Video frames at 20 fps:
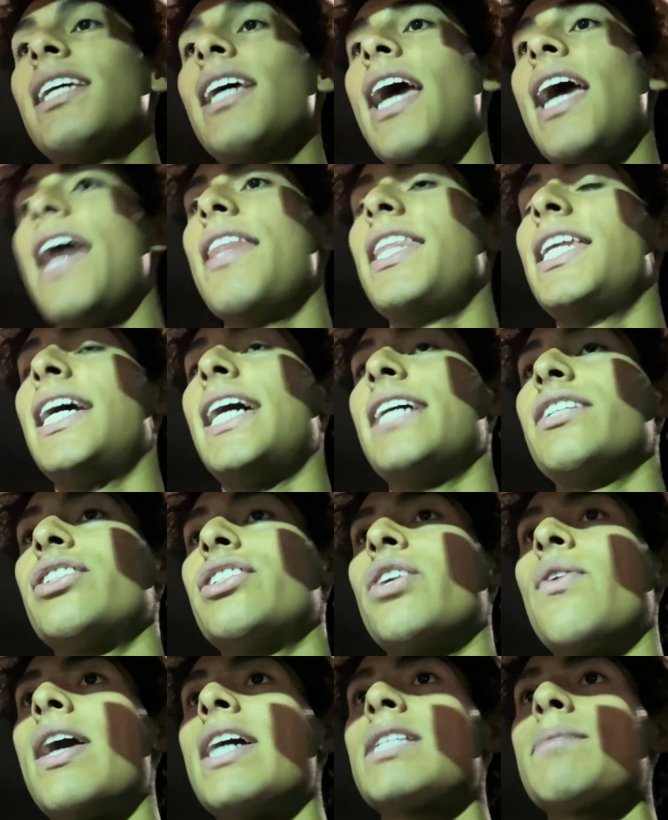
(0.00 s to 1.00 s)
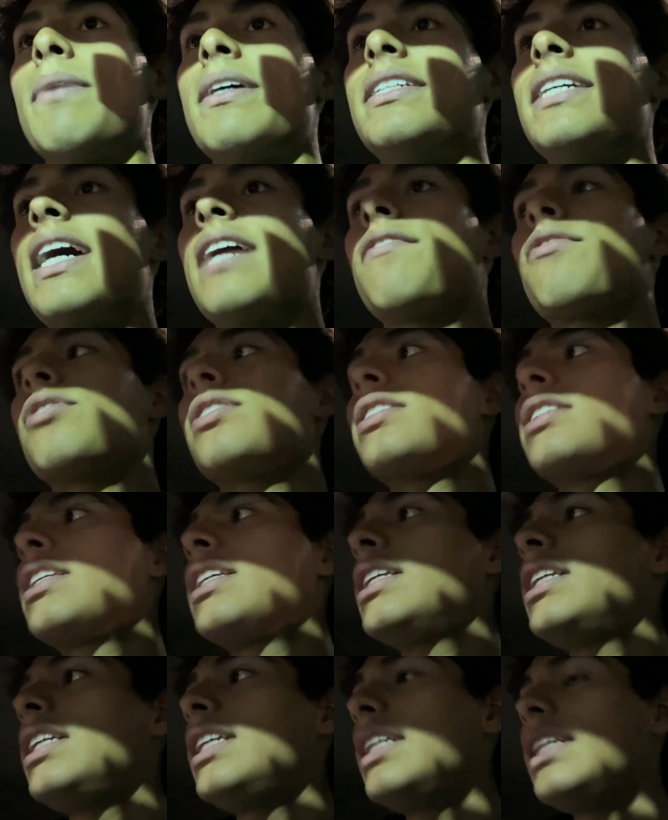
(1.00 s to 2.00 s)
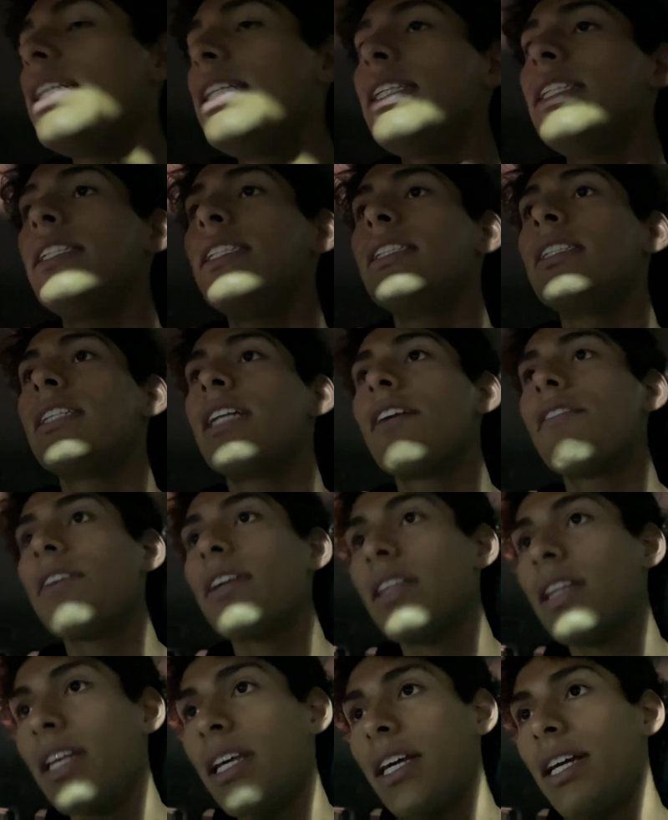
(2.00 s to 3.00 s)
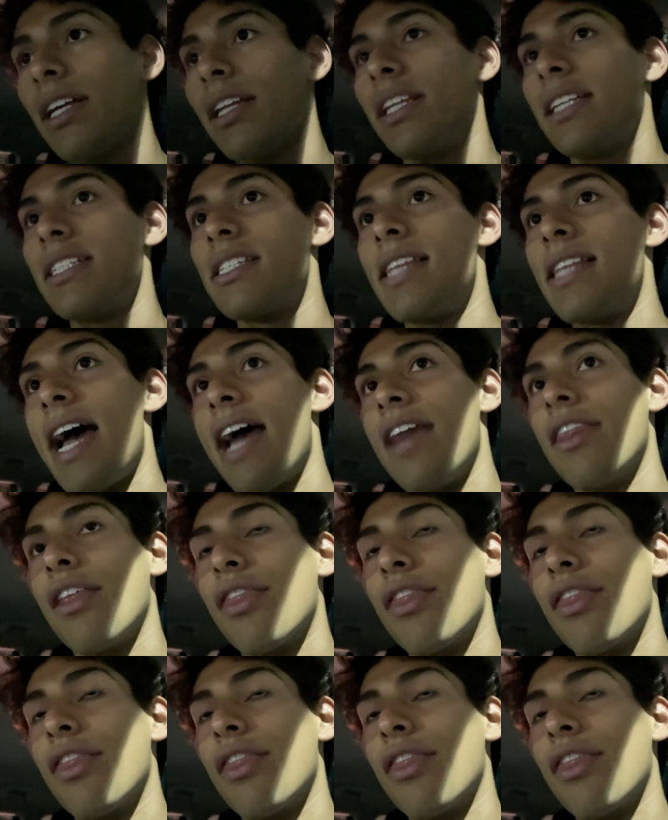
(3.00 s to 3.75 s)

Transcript: and then I had to go ask my dad for his keys and everything, this, that, and the